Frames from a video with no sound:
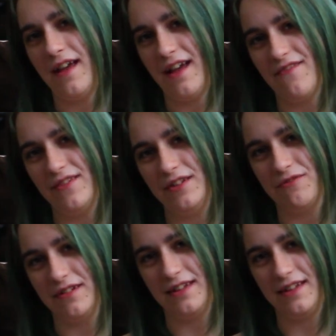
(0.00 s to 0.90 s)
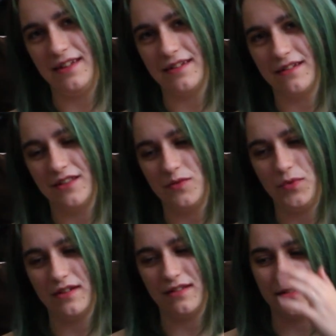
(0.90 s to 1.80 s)
I haven't joined any guilds
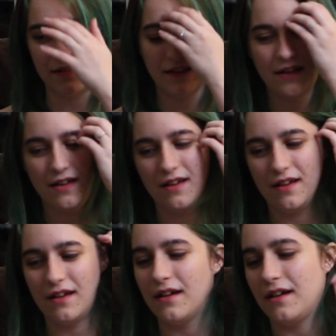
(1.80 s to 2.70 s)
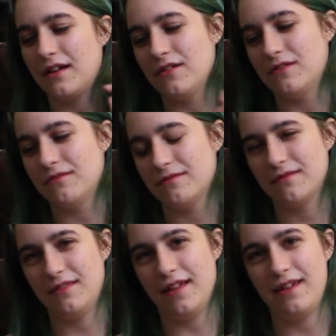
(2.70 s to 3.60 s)
because I don't
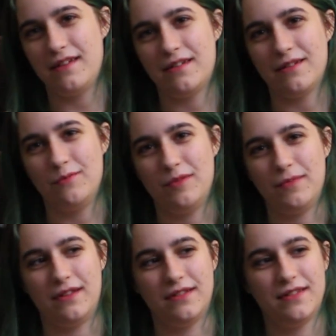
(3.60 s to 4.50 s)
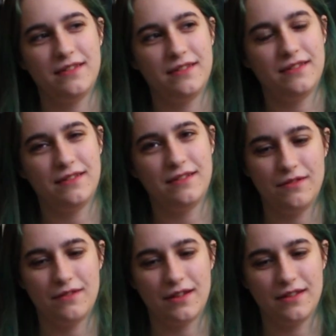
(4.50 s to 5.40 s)
like commitments,
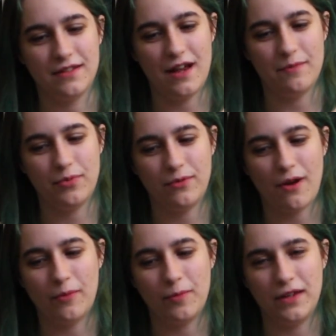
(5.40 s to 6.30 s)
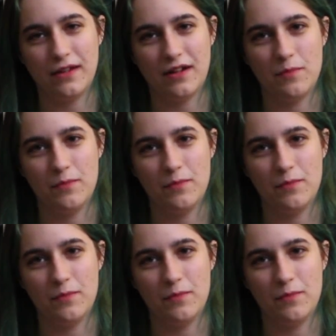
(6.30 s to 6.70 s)
because I'm probably gonna